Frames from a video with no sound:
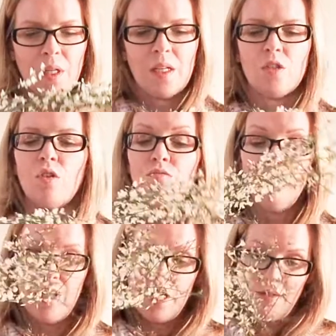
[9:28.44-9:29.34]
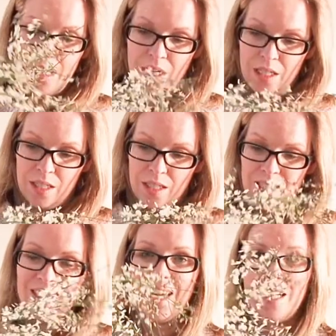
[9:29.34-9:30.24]
It's got a really, really nice
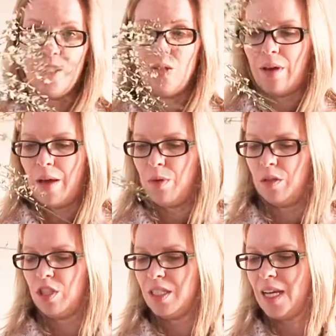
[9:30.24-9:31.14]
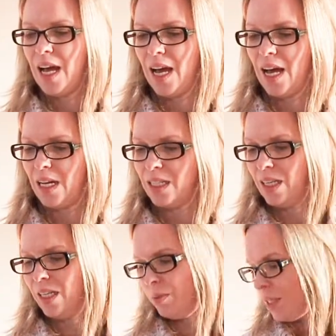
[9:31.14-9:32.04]
scent to it, but it'll just add a
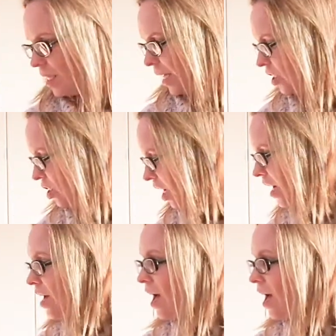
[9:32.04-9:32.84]
little bit of texture.